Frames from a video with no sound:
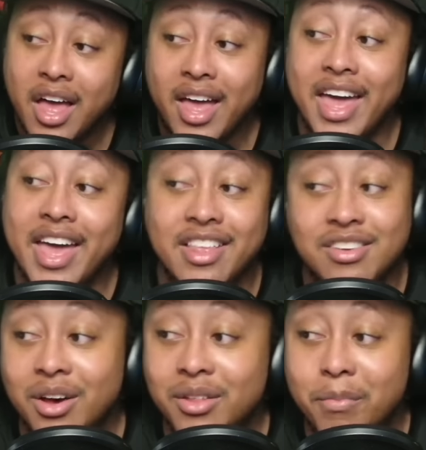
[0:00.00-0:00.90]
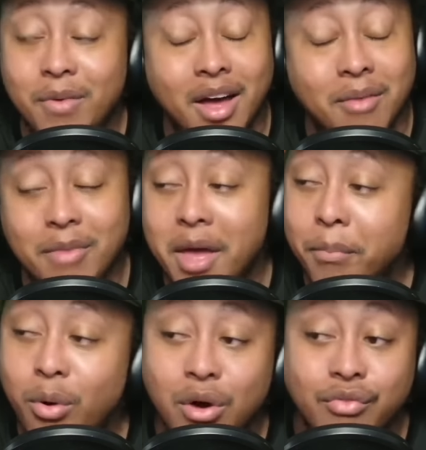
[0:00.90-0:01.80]
And you know, the uh, man,
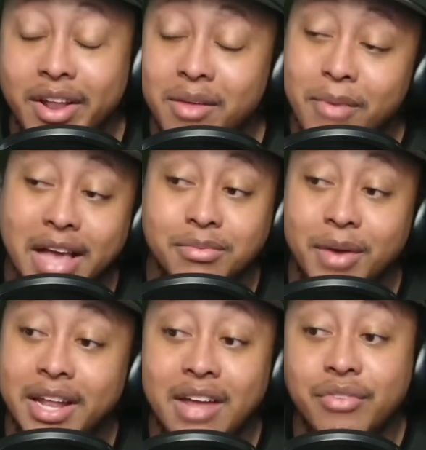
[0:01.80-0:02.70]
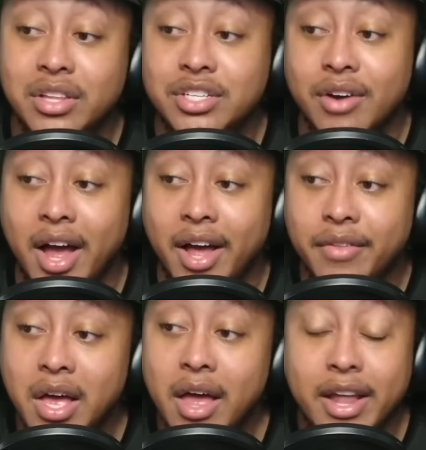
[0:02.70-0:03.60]
poor running backs, man, they really tried.
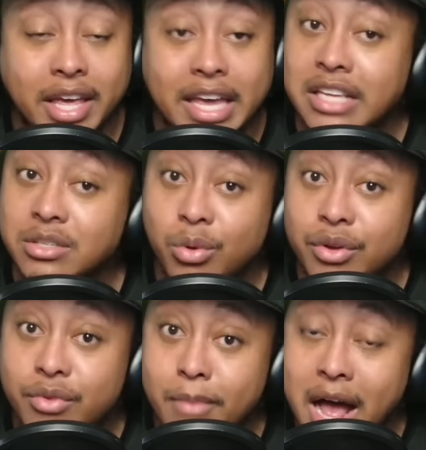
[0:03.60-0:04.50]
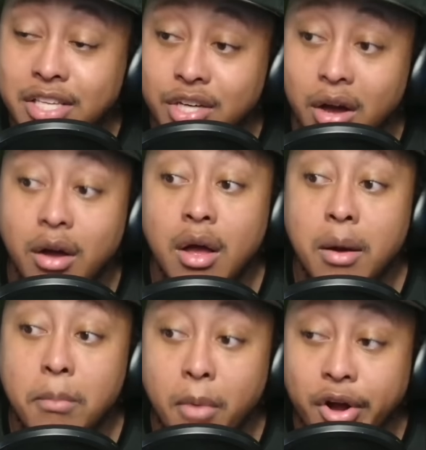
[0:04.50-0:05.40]
And again, I just want to remind y'all,
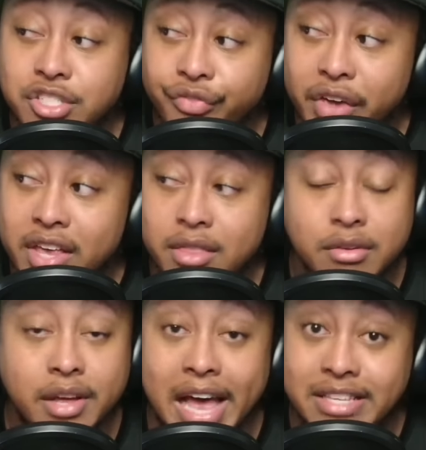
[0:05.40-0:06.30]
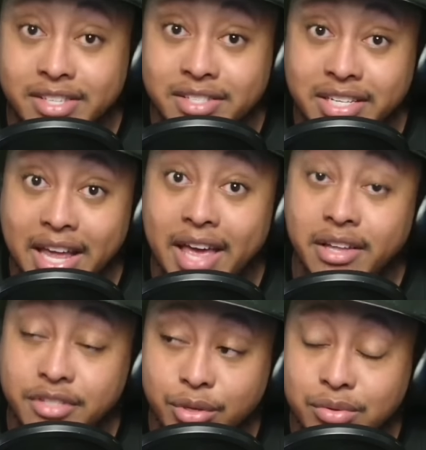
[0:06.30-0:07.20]
March fifth, as in today,
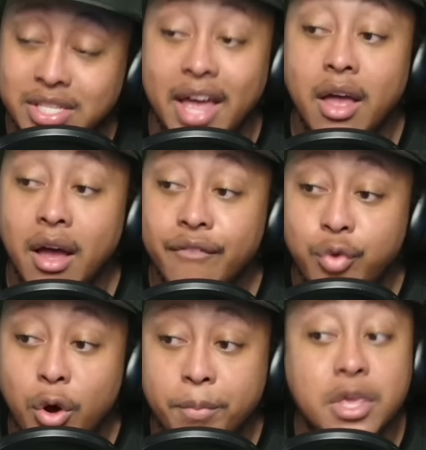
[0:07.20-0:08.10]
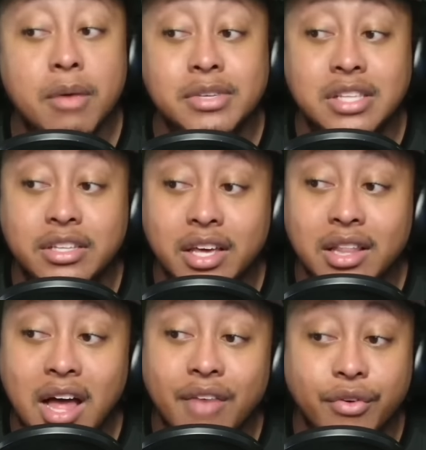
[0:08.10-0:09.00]
Tuesday, 4 p.m. is the
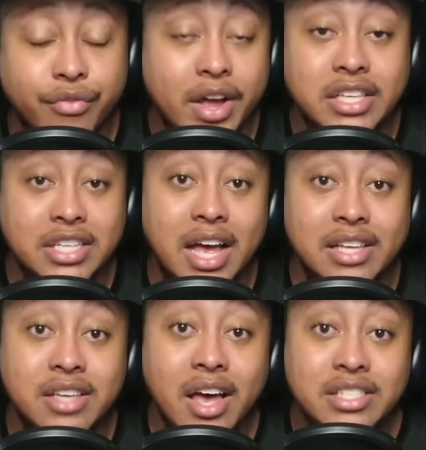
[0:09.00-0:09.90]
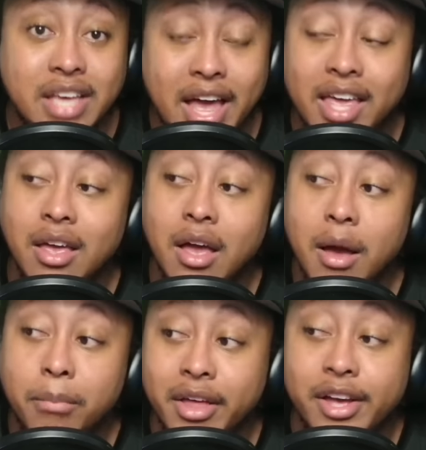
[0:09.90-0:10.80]
deadline for franchise tagging
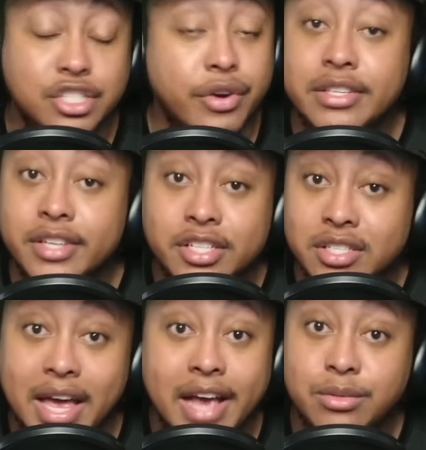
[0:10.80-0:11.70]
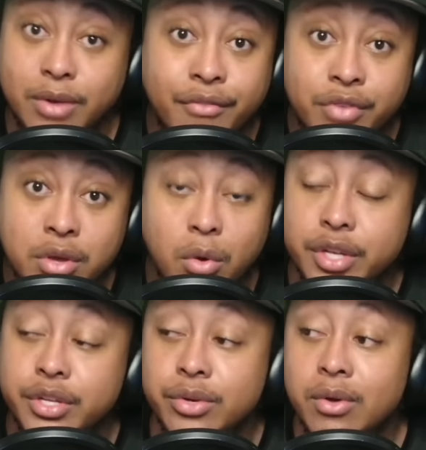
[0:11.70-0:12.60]
players, transition tags, whatever you
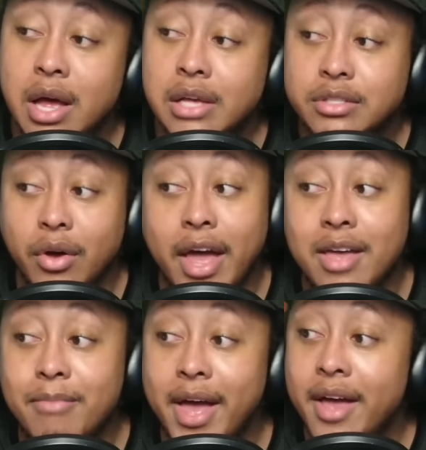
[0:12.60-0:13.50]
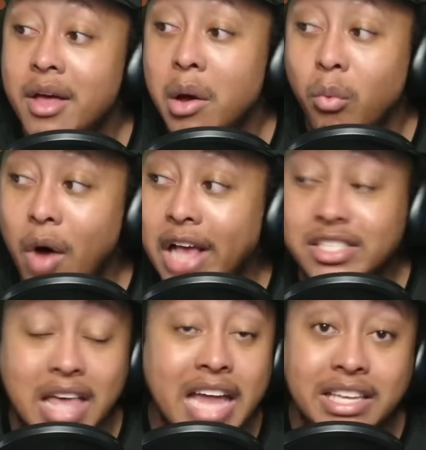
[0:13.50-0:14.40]
want to do. So, hey, man,
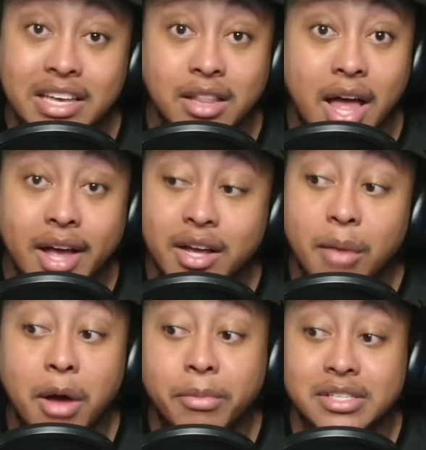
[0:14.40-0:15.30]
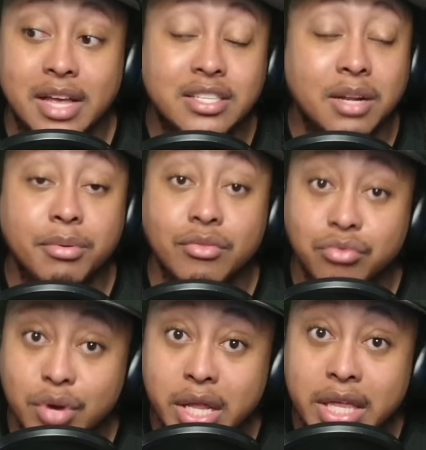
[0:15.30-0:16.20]
watch that deadline come up because that's going to be
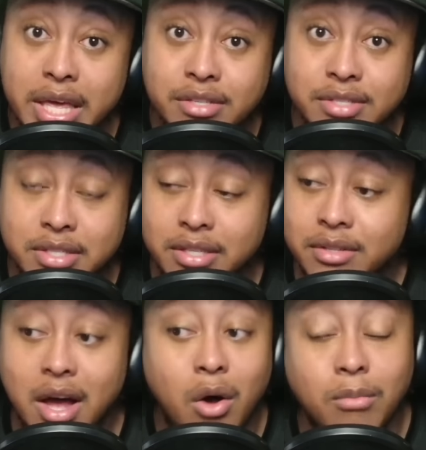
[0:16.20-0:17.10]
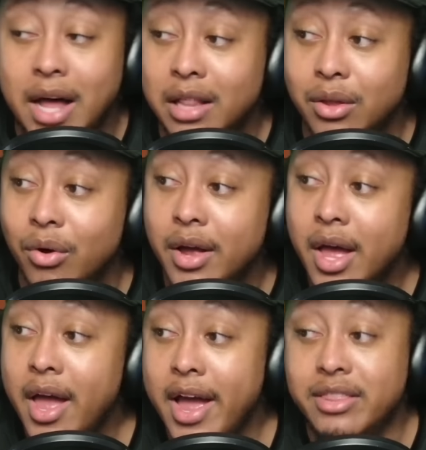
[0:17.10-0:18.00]
really interesting. Oh, my Lord.
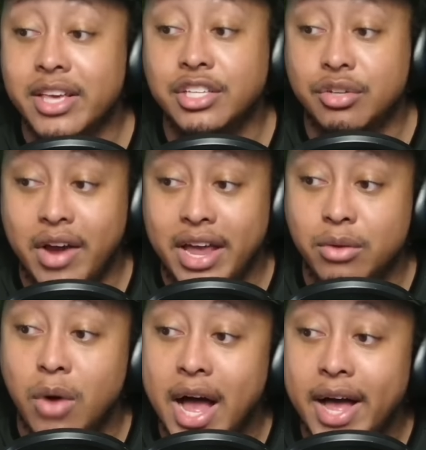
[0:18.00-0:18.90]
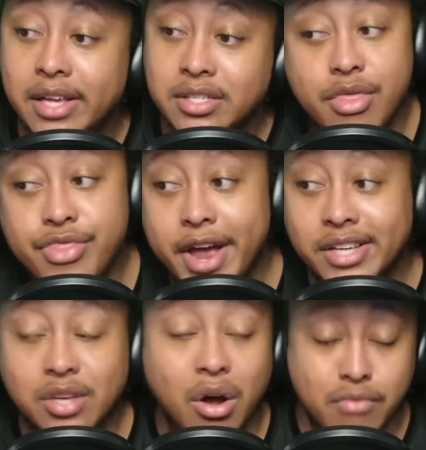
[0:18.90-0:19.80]
And then trade wise,
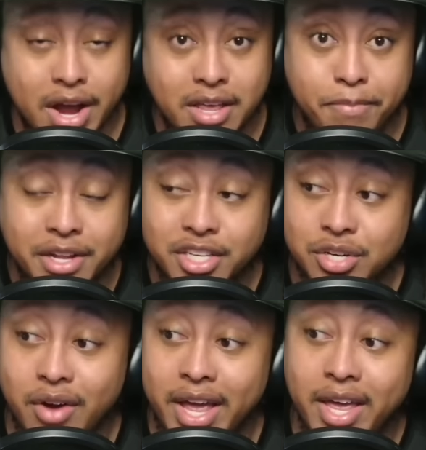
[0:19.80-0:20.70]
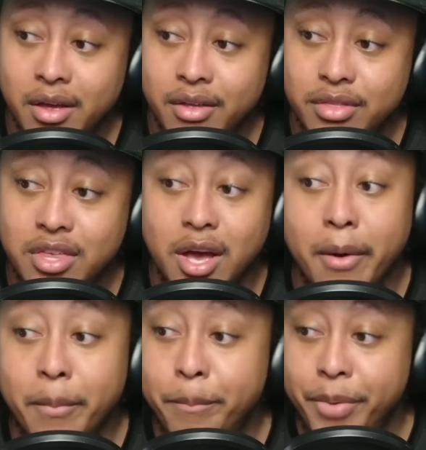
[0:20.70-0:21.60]
there's already been a trade
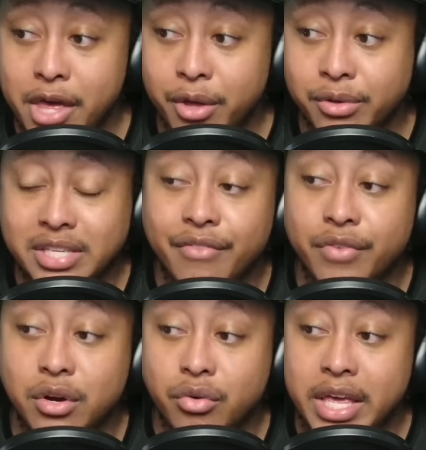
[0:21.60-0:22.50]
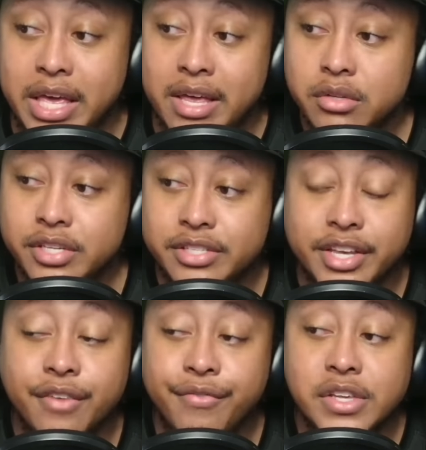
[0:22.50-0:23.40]
the Bills have agreed to
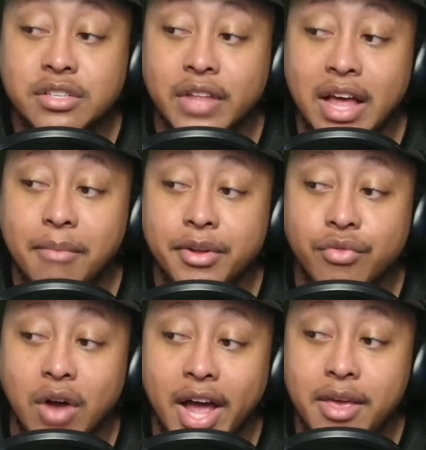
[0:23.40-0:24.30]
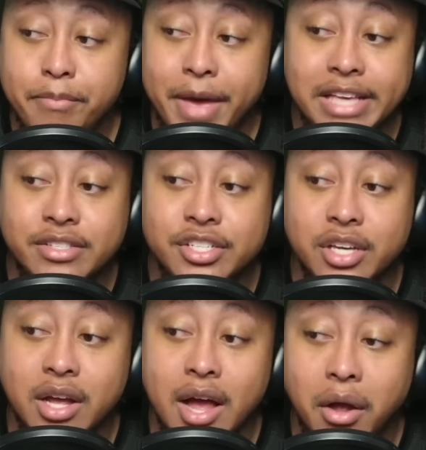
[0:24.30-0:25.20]
send offensive lineman Ryan Bates to
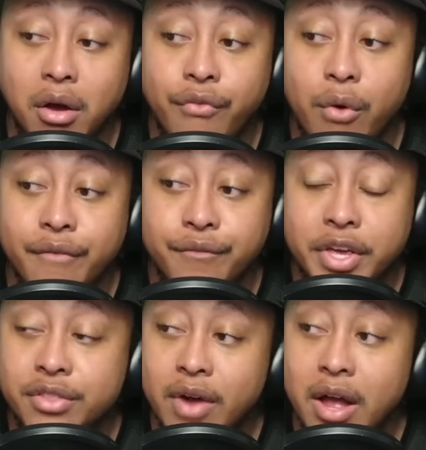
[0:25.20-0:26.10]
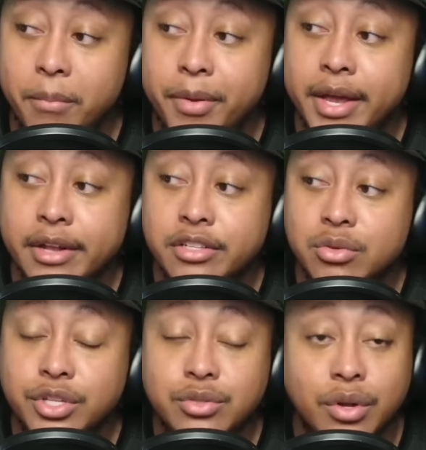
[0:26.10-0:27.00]
Chicago for a fifth round pick in the
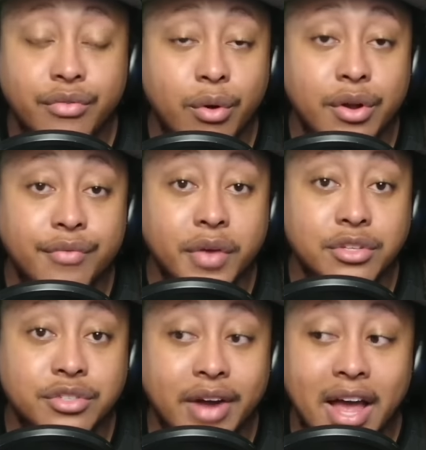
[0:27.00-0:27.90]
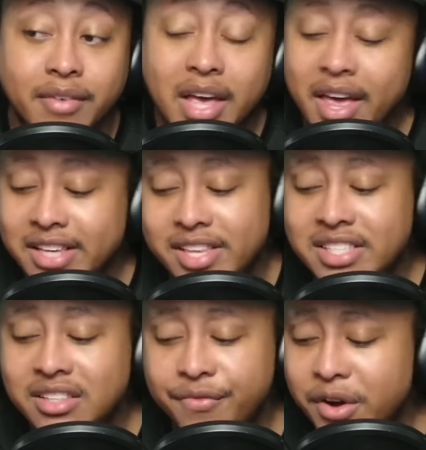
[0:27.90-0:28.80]
2024 NFL draft. Is
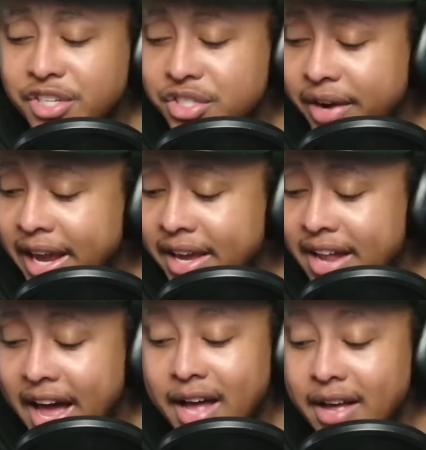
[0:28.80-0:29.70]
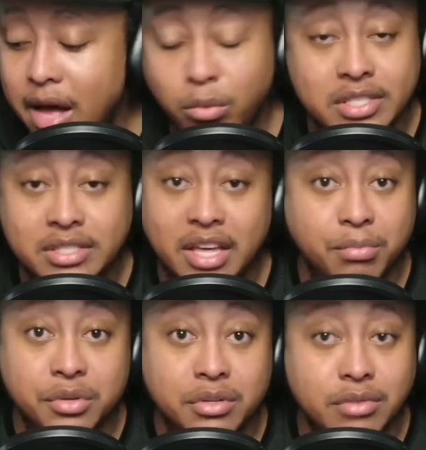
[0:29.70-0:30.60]
this the first trade? I, I wasn't
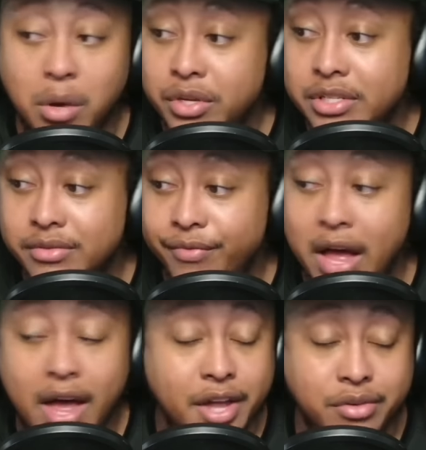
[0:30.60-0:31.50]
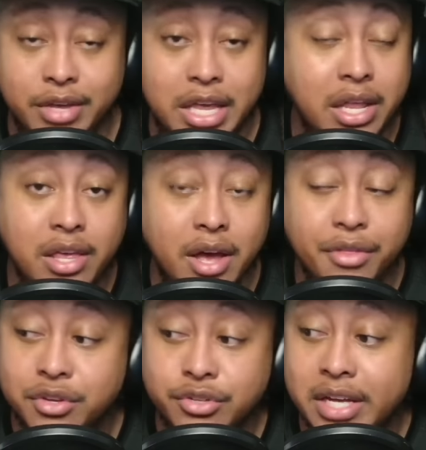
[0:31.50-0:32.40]
able to notice, find any
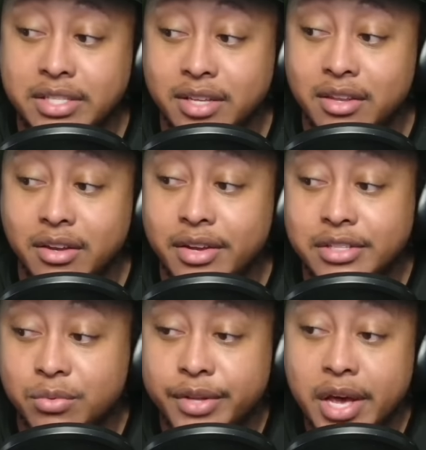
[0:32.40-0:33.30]
other trades other than this one.